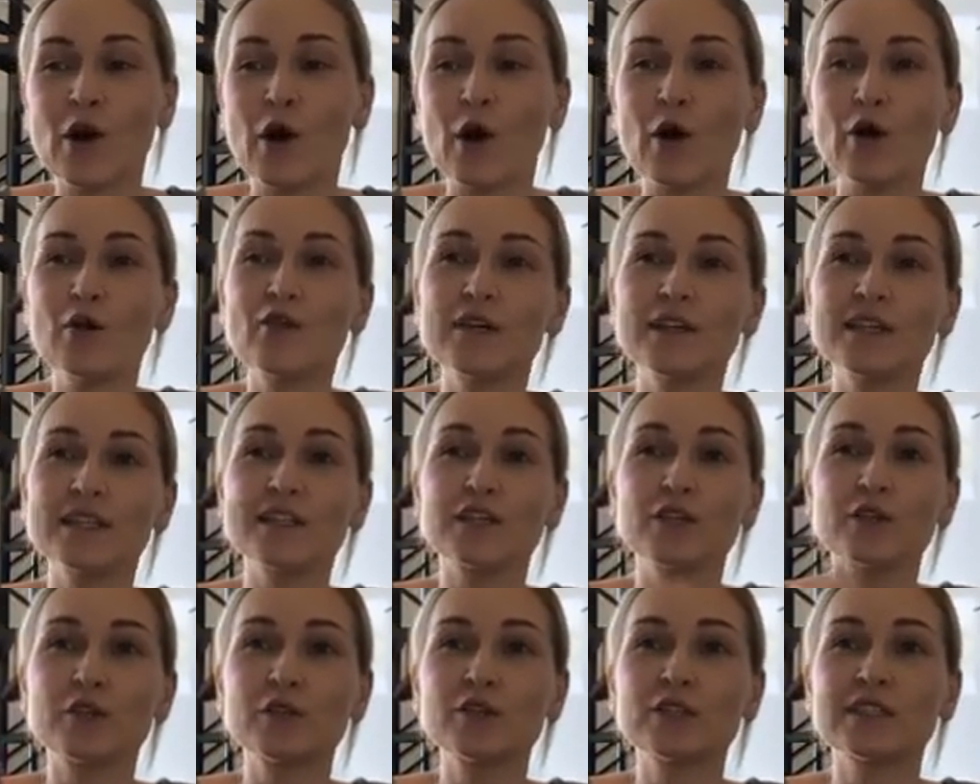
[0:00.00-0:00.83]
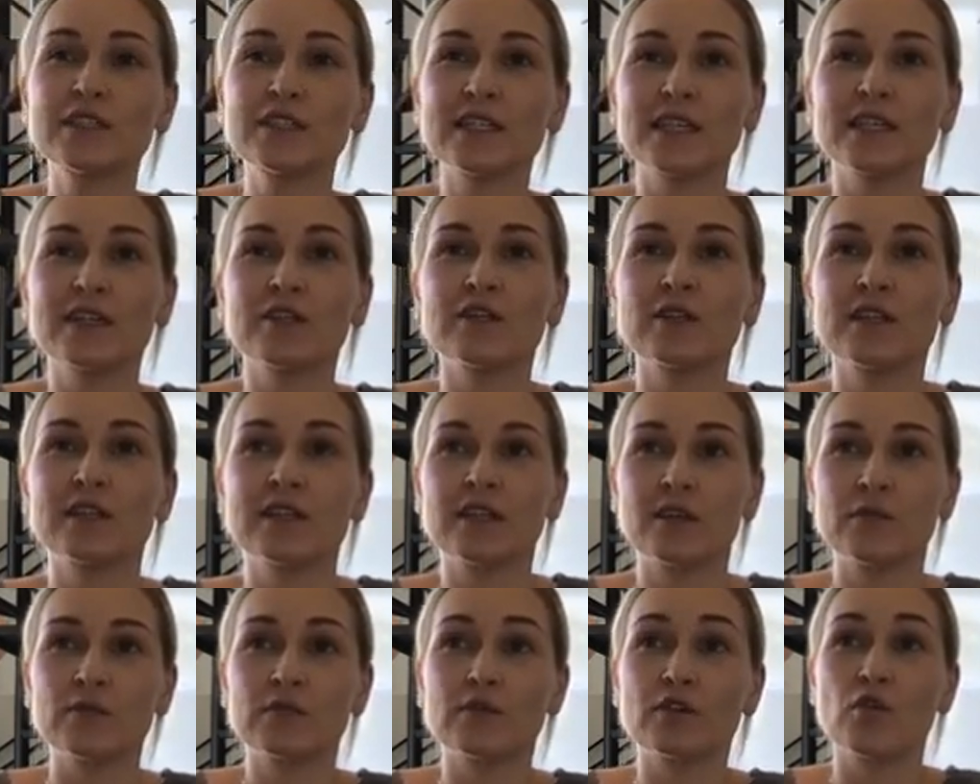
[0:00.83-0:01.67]
all the excuses I knew that
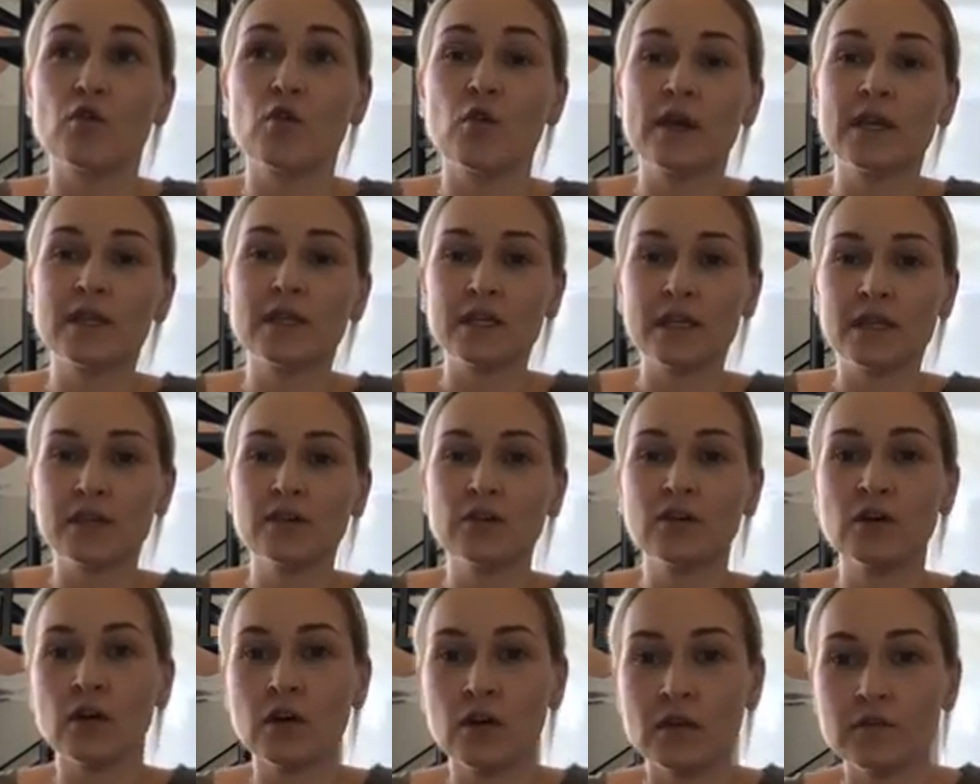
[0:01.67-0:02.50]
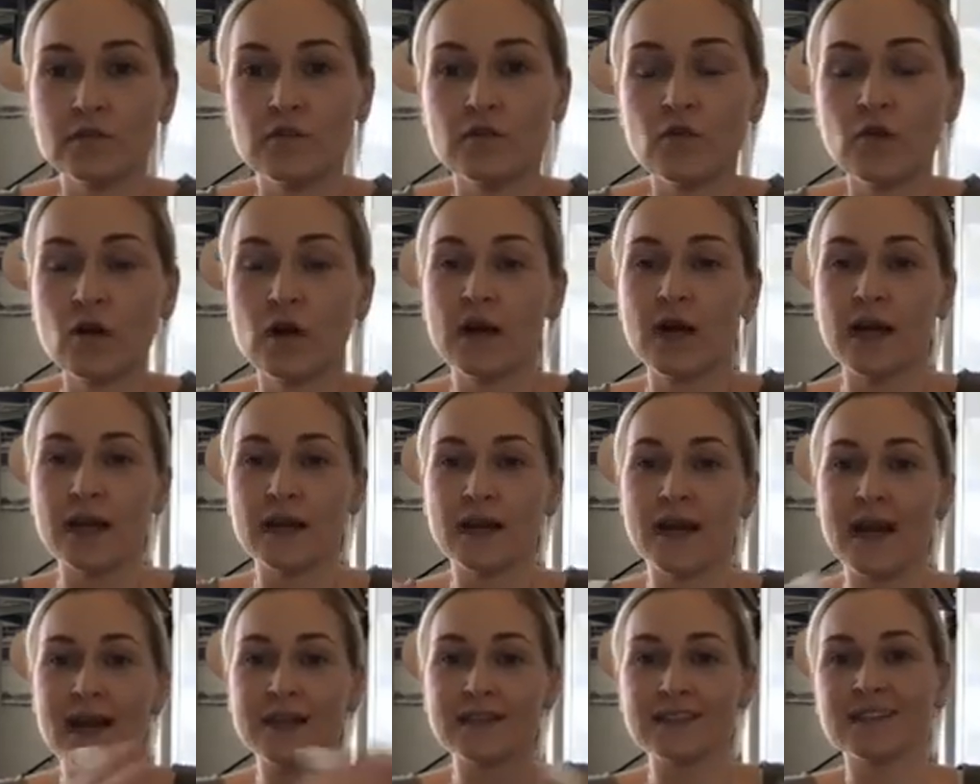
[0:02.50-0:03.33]
they would quit later on for, I
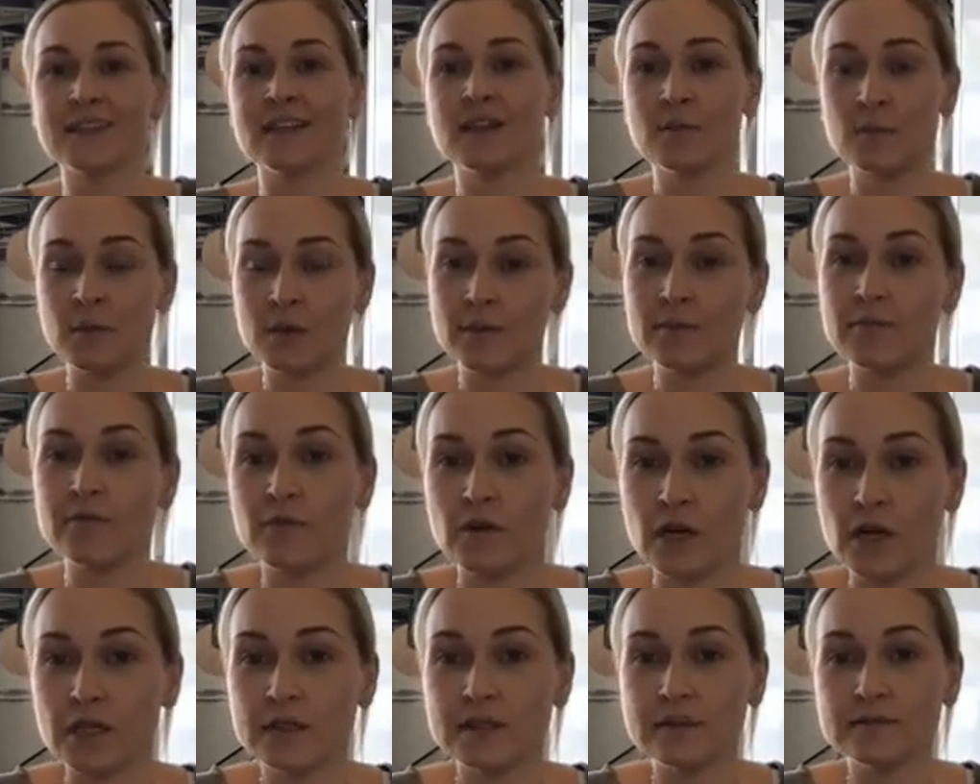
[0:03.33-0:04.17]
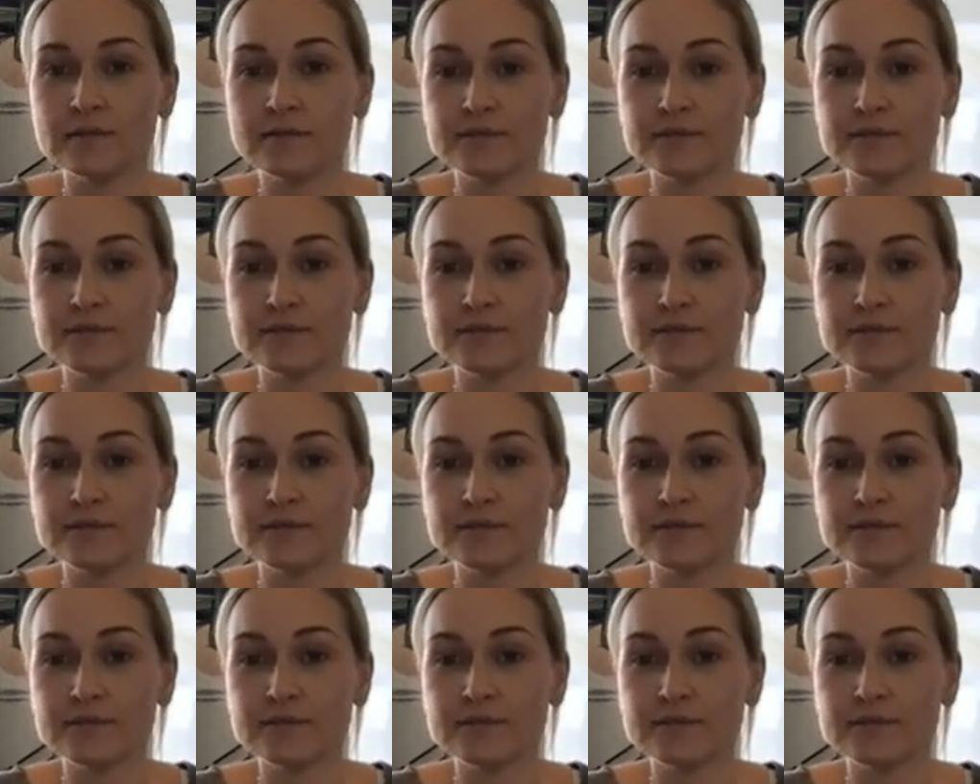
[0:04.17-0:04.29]
asked them up front.